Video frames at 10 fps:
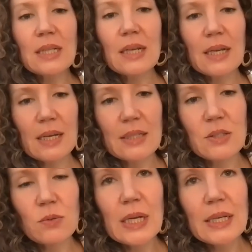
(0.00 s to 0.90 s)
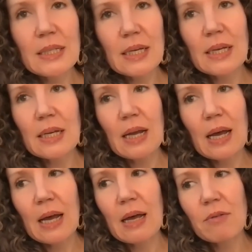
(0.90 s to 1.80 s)
the litigants. We did
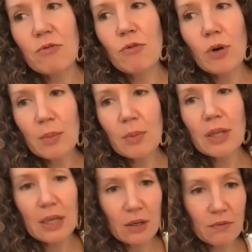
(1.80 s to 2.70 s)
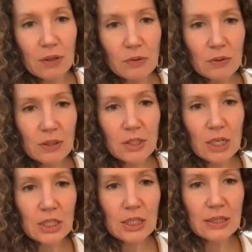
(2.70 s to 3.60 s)
formal interviews with
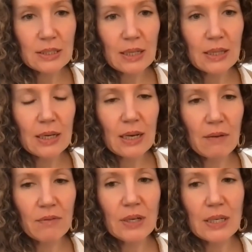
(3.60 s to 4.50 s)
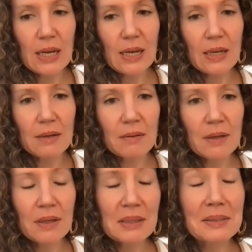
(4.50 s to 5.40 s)
judges, and then every day,
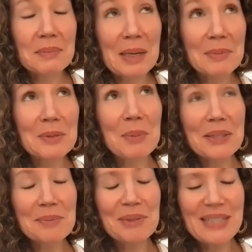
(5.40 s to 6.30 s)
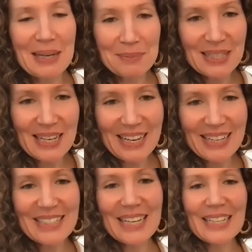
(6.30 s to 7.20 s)
sometimes multiple times a day,
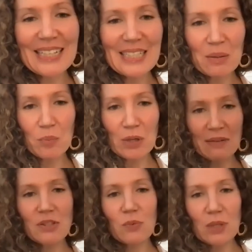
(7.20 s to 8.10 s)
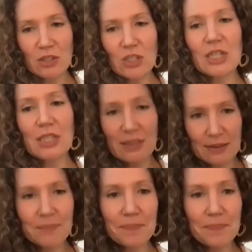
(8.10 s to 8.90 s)
daily debriefs with judges.